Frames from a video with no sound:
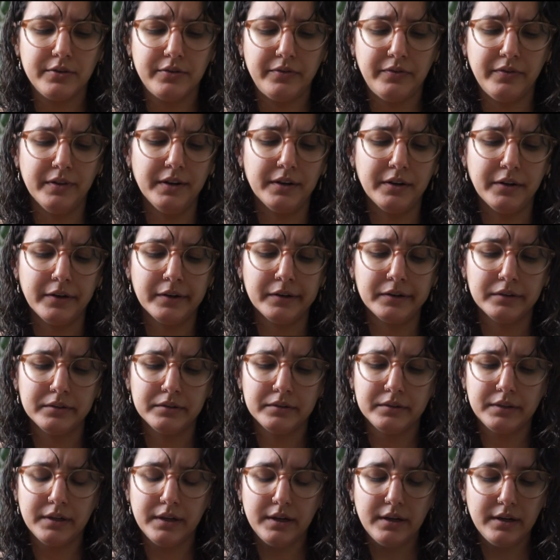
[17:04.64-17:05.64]
thinner.
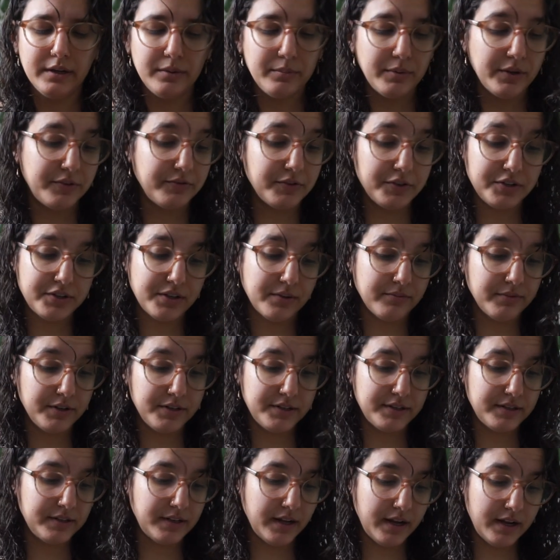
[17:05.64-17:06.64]
But for some
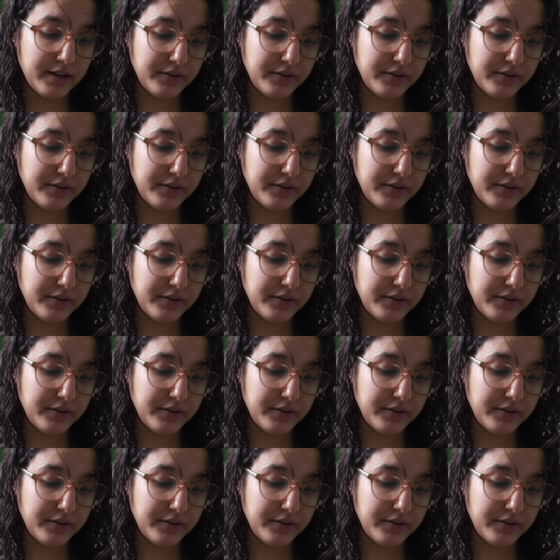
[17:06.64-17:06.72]
reason they